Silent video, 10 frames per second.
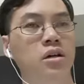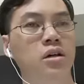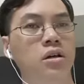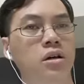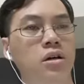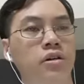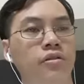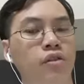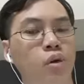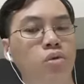uh,
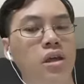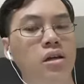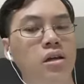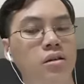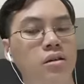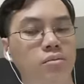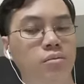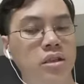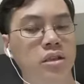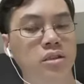floating
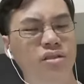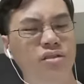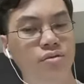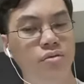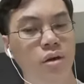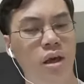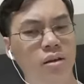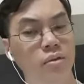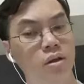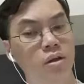by itself
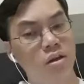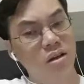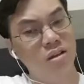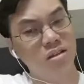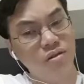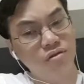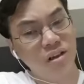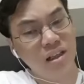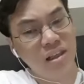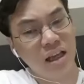and it's not
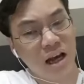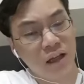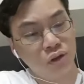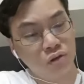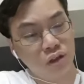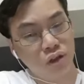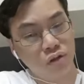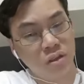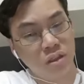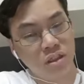really that hard to
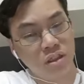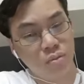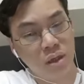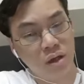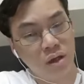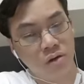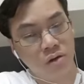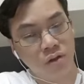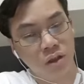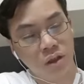reduce the speed of
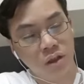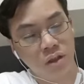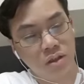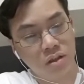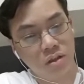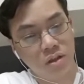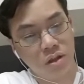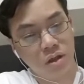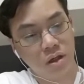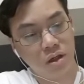the
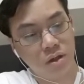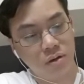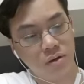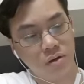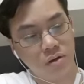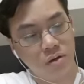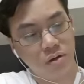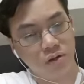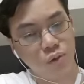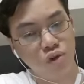uh, of
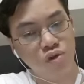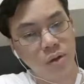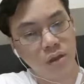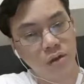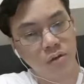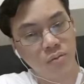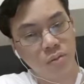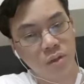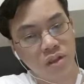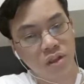the movement
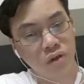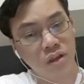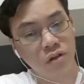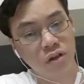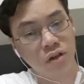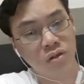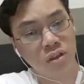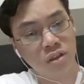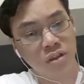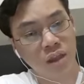because it only
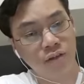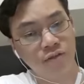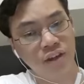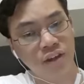reduces 10 feet